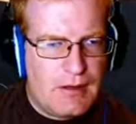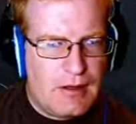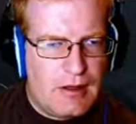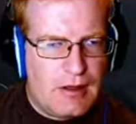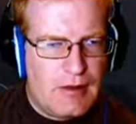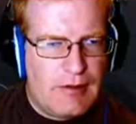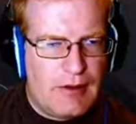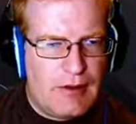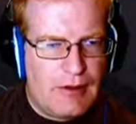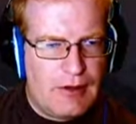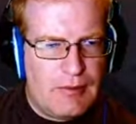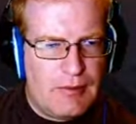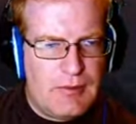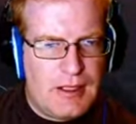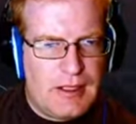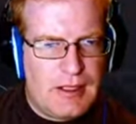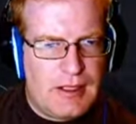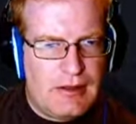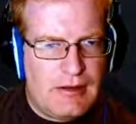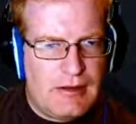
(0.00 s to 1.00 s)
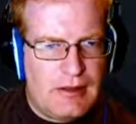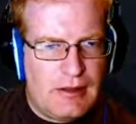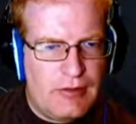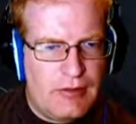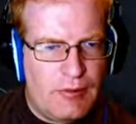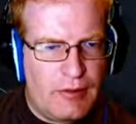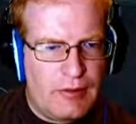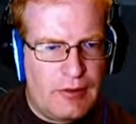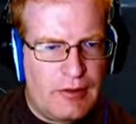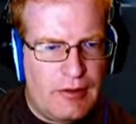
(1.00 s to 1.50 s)
and that'll give me an idea
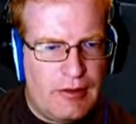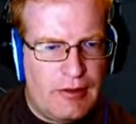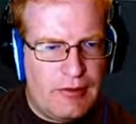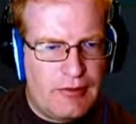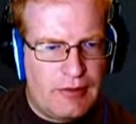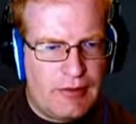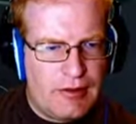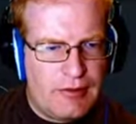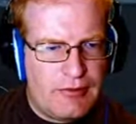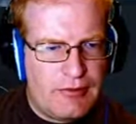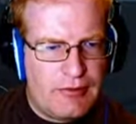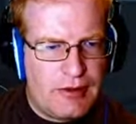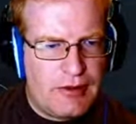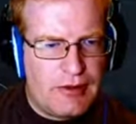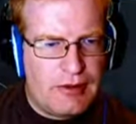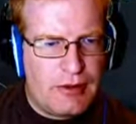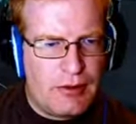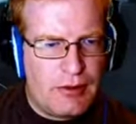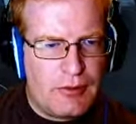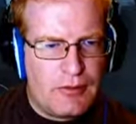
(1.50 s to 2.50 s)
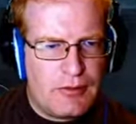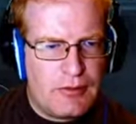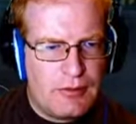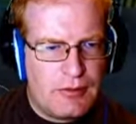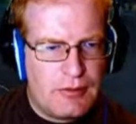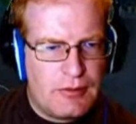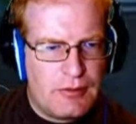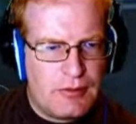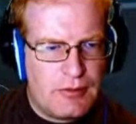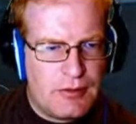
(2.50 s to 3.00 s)
of where these lifts need to go,
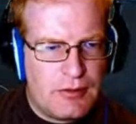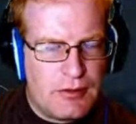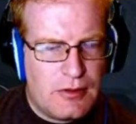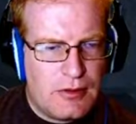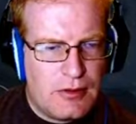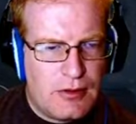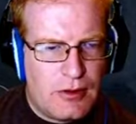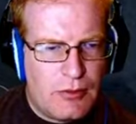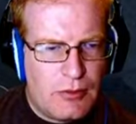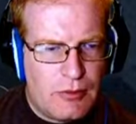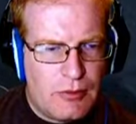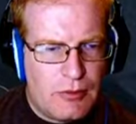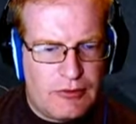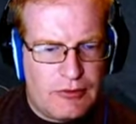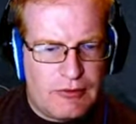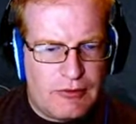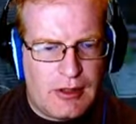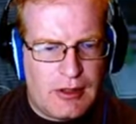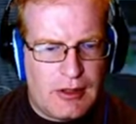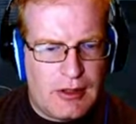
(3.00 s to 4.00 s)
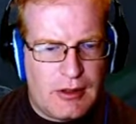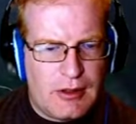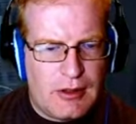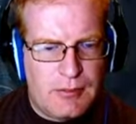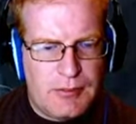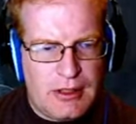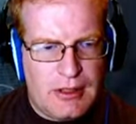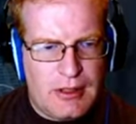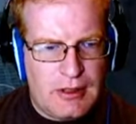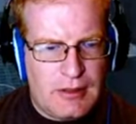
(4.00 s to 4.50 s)
which is going to
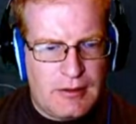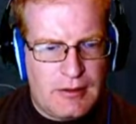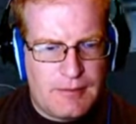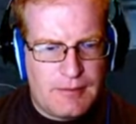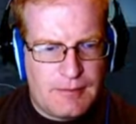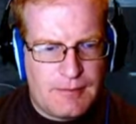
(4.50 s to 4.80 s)
be